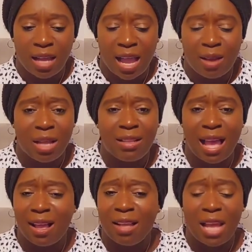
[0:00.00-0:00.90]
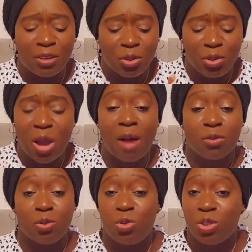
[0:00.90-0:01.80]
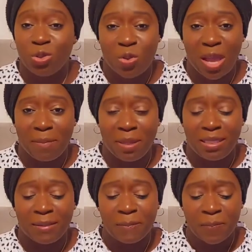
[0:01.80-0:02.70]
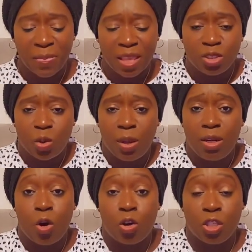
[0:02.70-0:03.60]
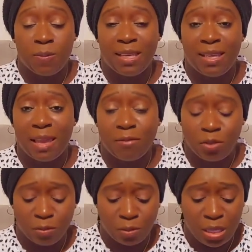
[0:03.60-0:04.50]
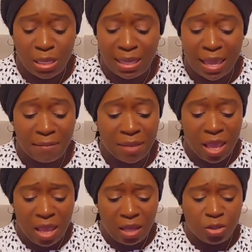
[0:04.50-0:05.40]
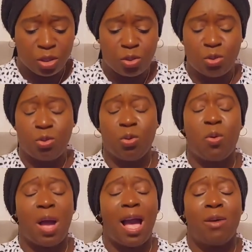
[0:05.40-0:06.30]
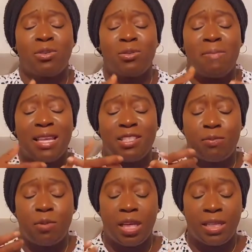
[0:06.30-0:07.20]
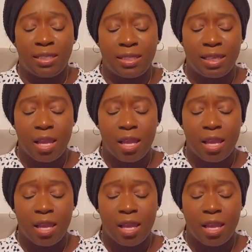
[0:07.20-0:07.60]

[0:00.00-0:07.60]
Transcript: I don't know how to describe it. So when the Holy Spirit came, He just took out my spirit.